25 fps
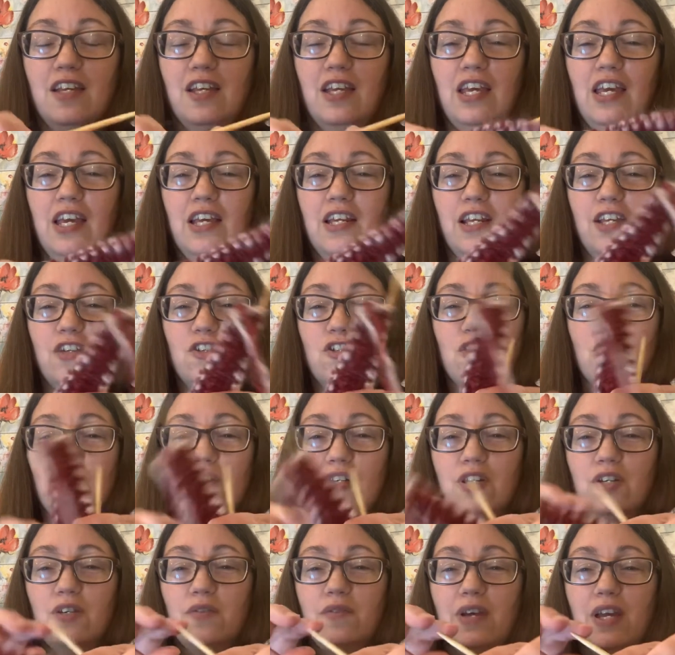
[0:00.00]
and I turn
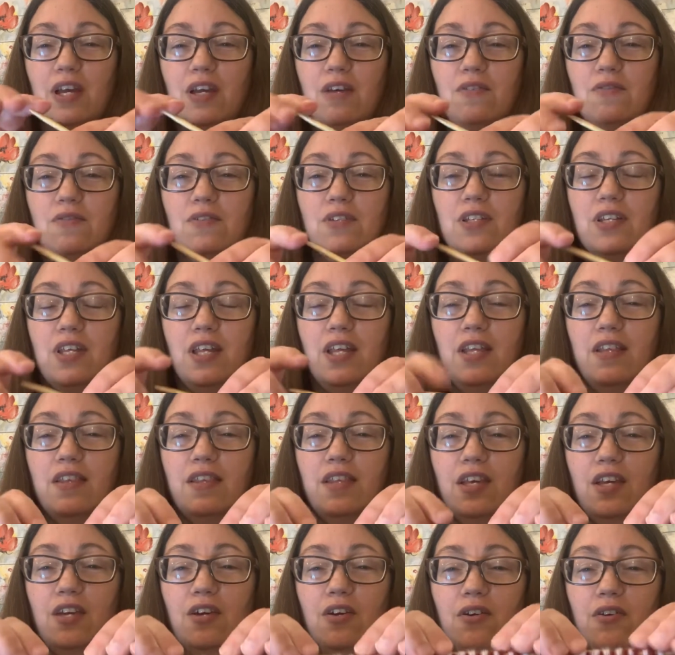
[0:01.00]
it around, and
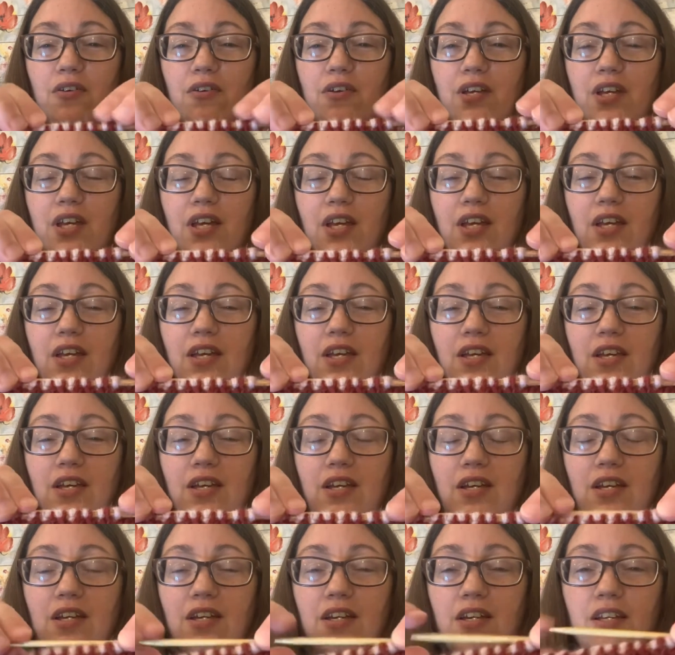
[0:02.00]
there
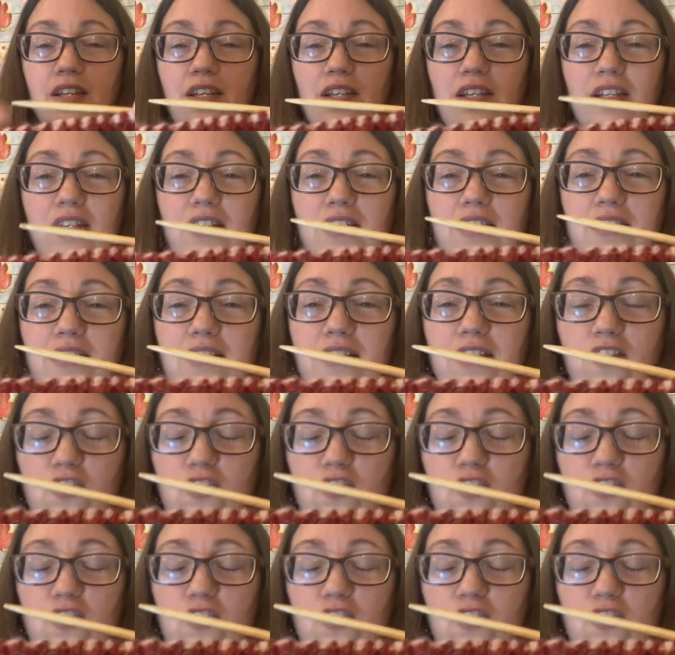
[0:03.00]
is the